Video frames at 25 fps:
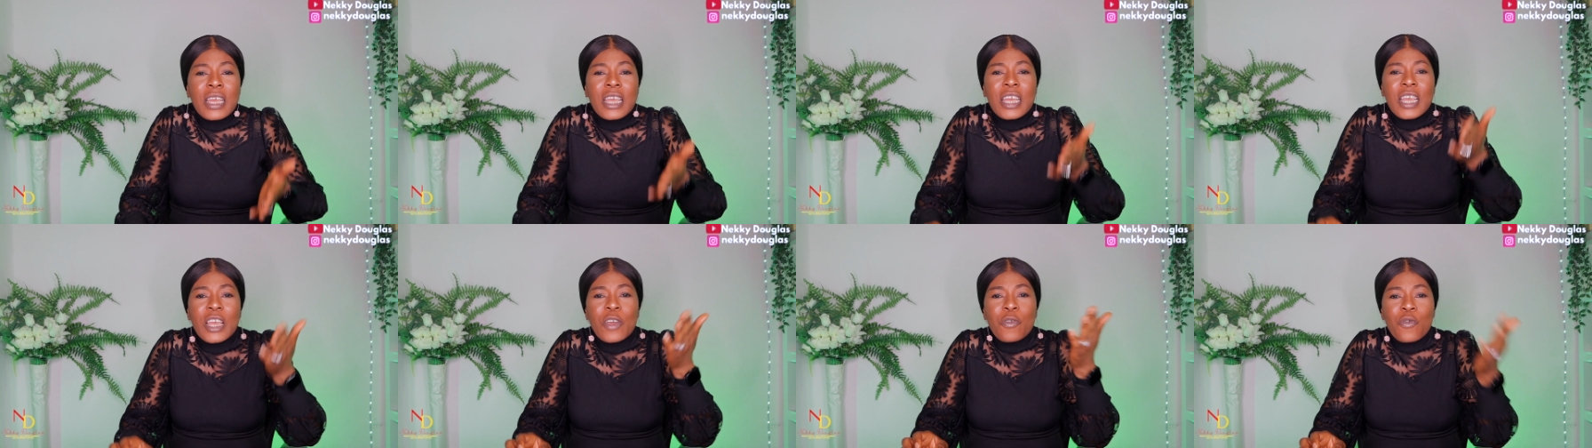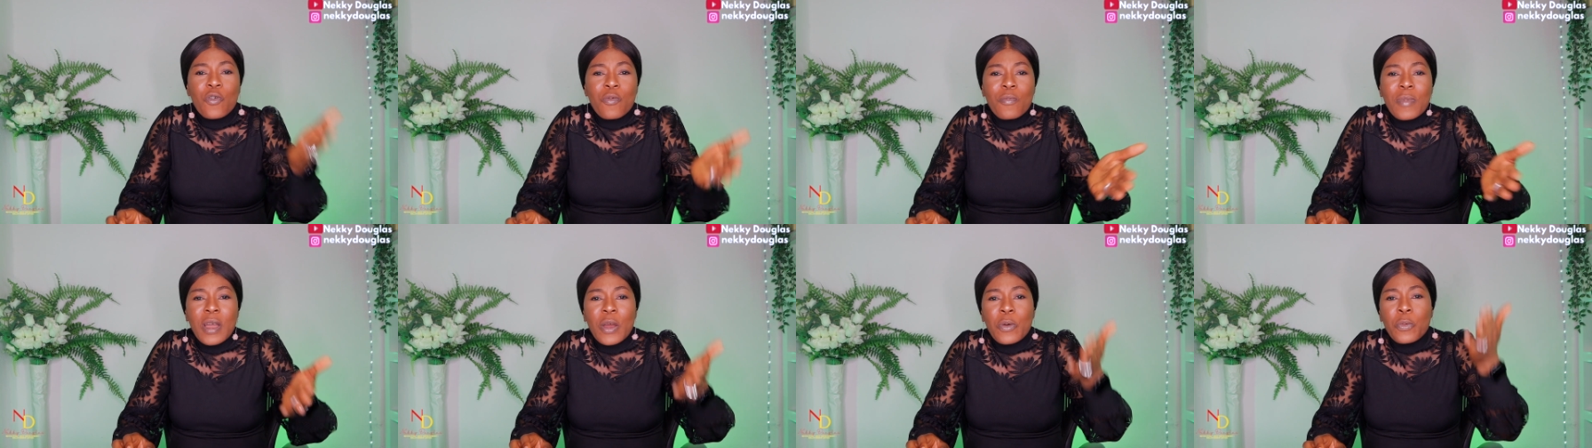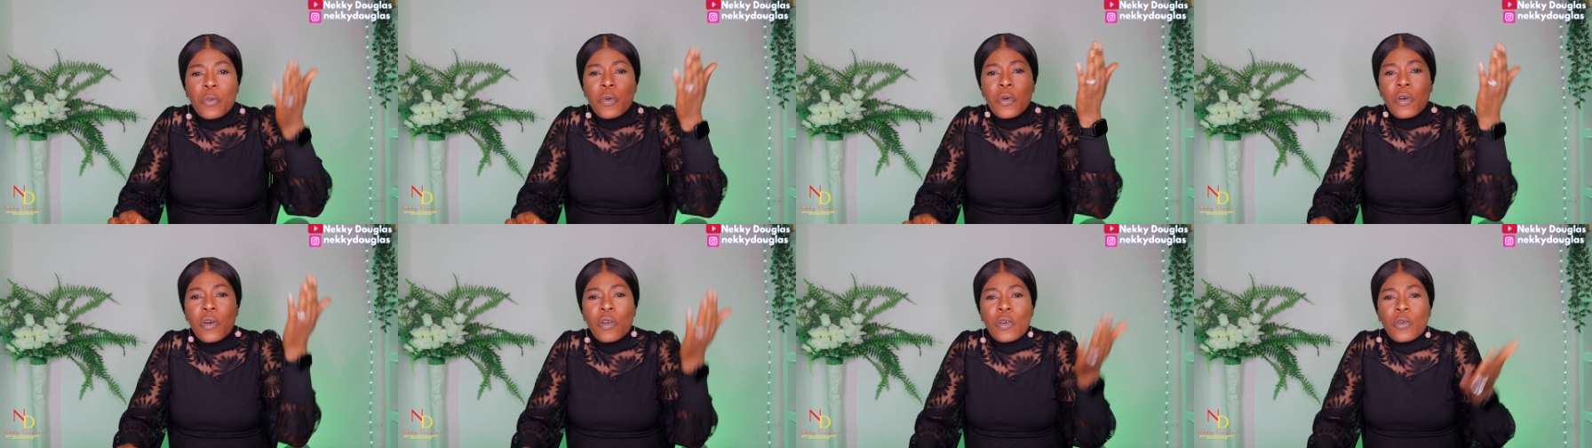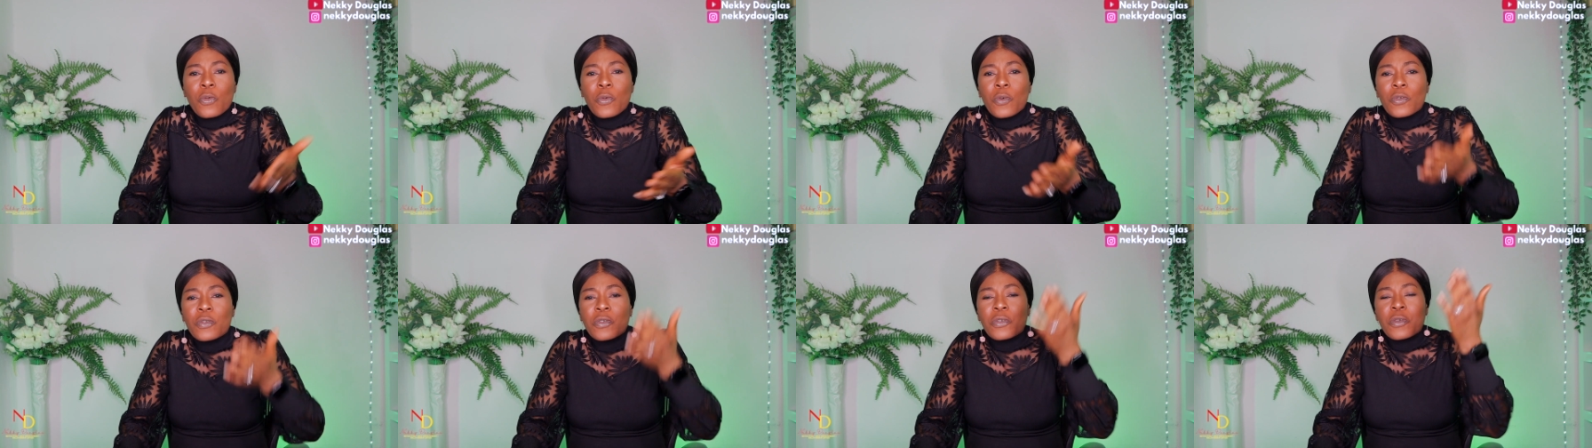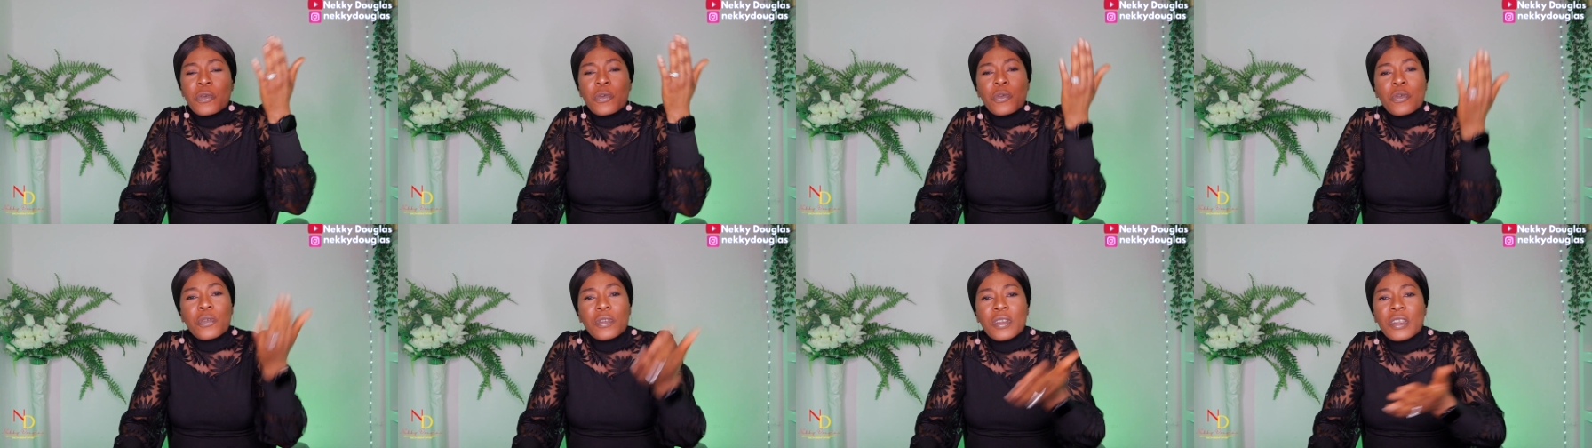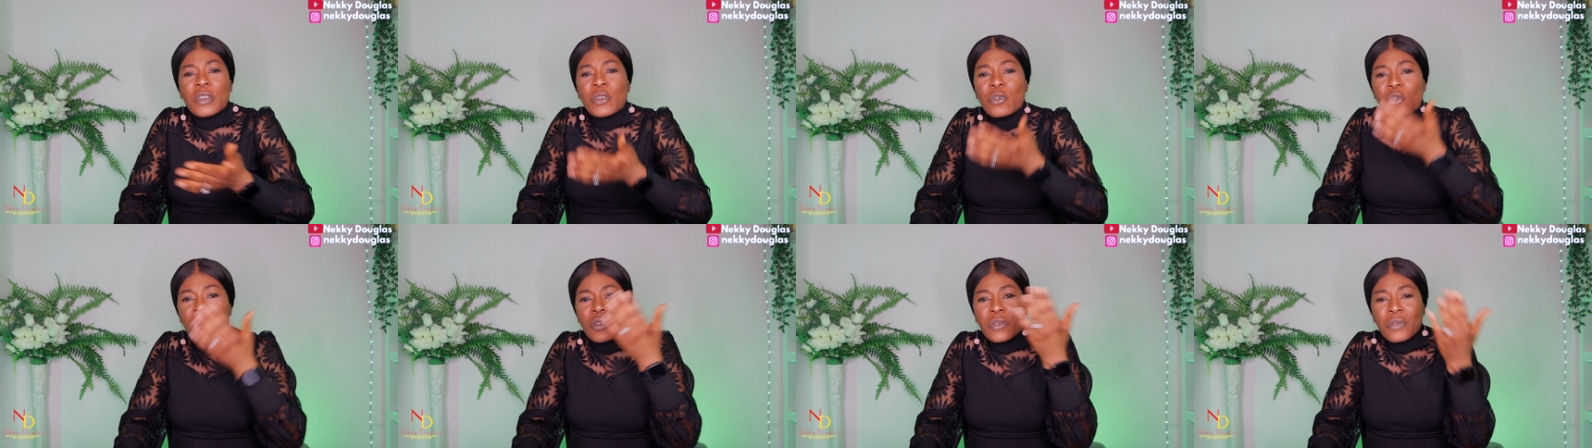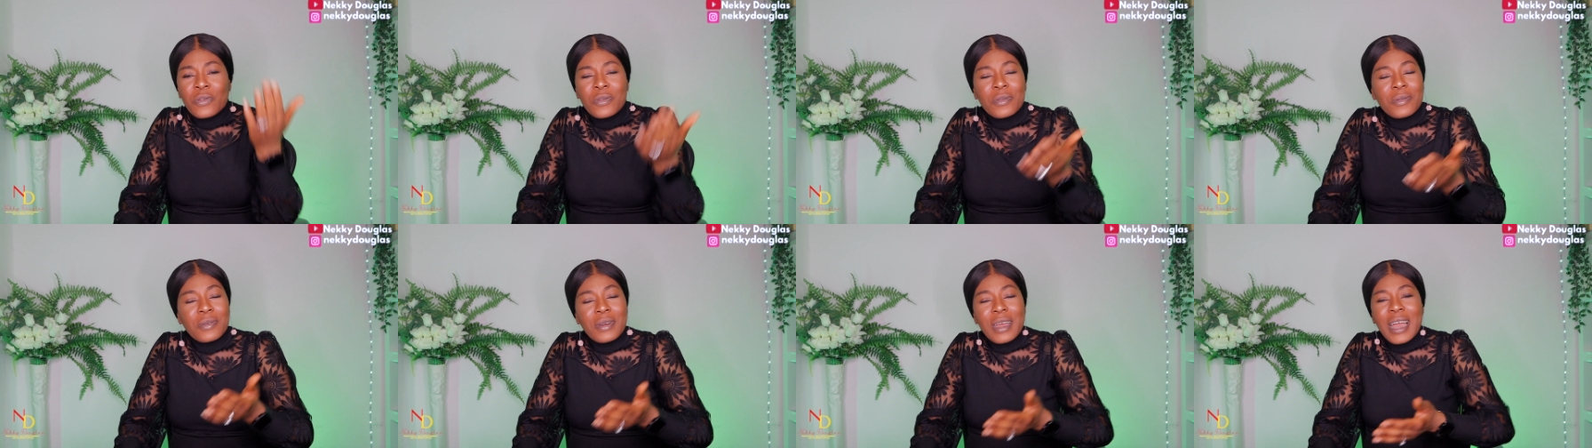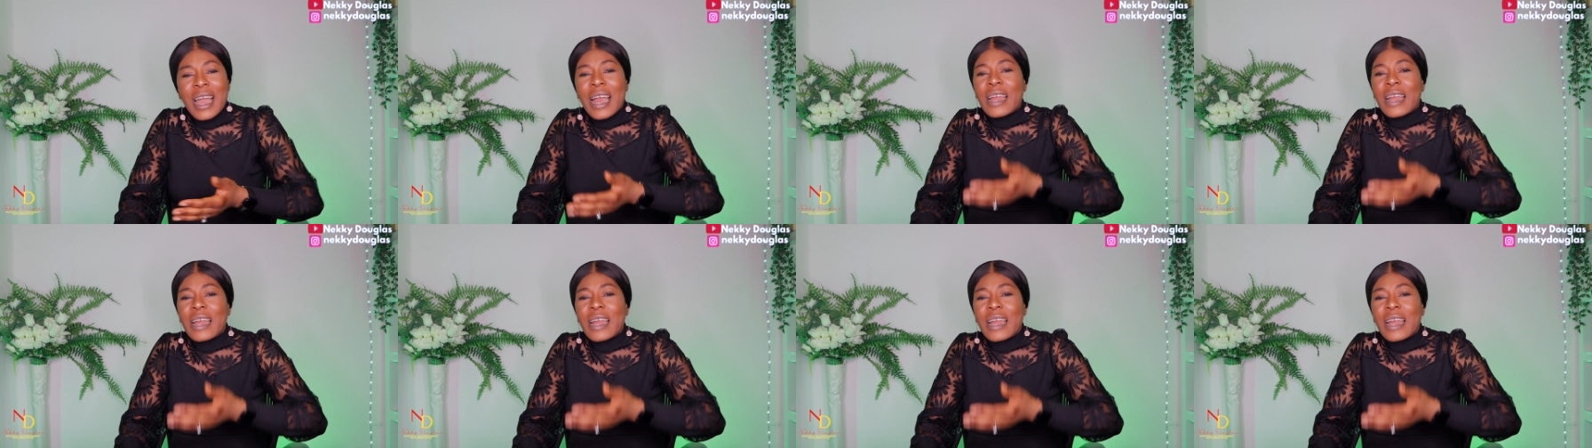a woman will always hold it on you.